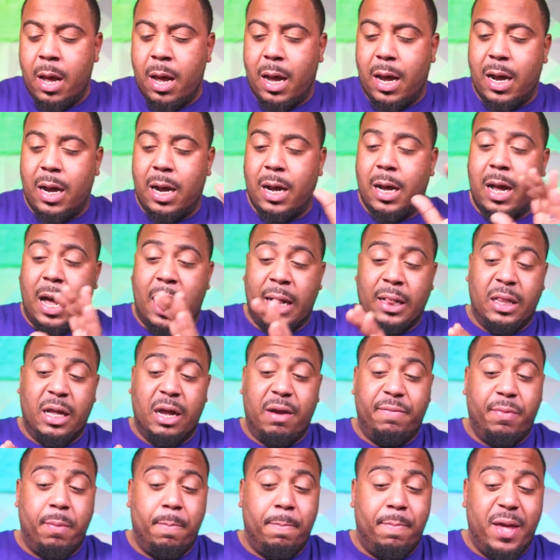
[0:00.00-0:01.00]
Uh, I
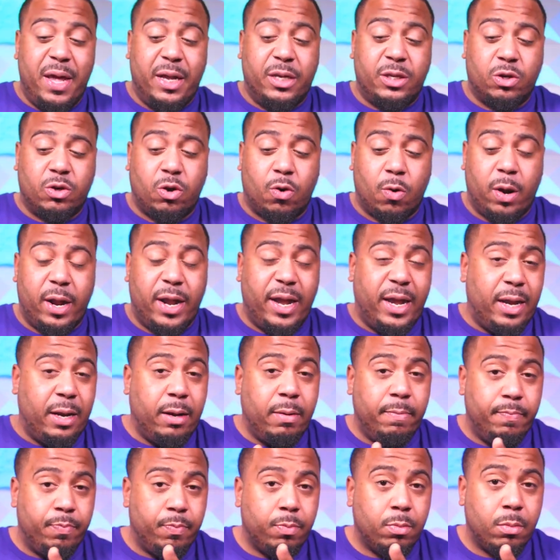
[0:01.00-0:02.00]
love the big screen.
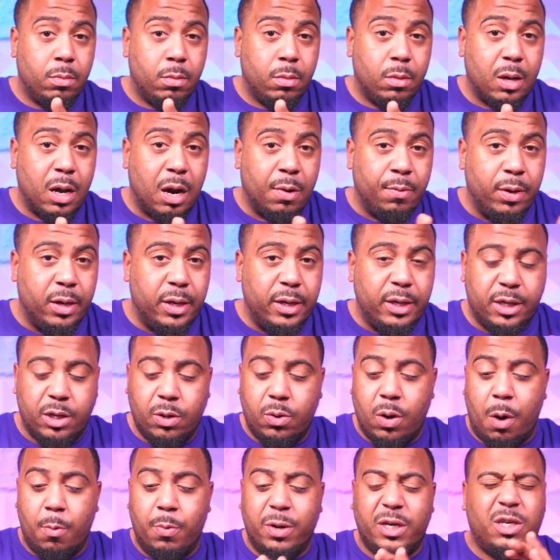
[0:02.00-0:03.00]
I really
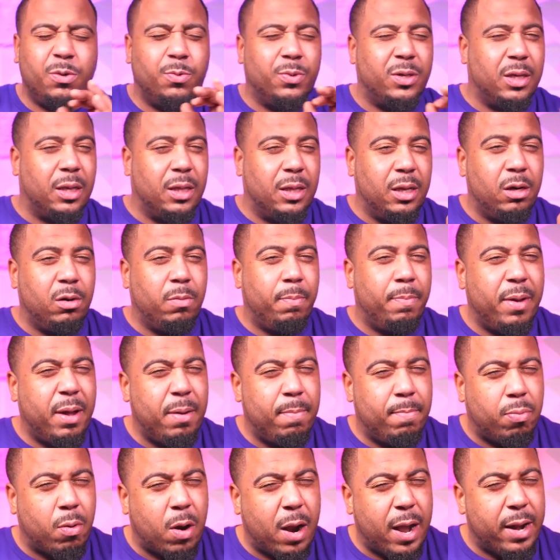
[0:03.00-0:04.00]
do. I wish it was a little
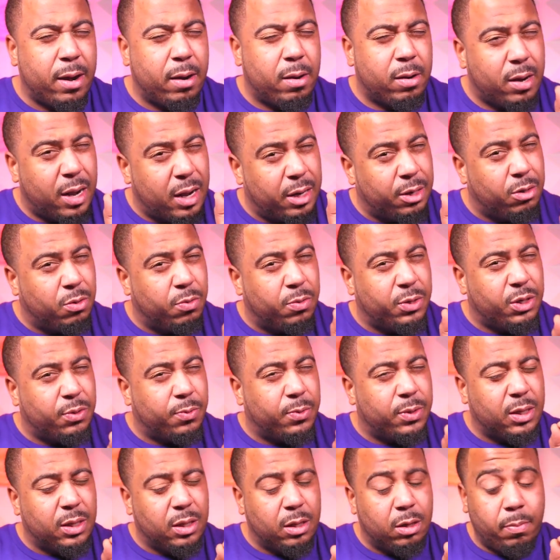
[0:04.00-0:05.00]
bit brighter. I do wish it
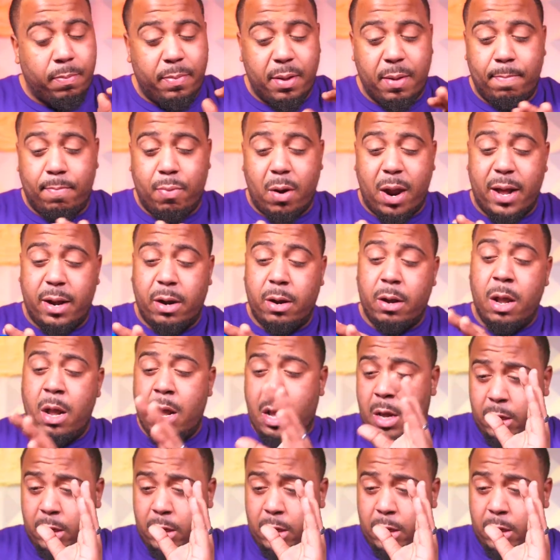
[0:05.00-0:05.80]
was a little bit brighter.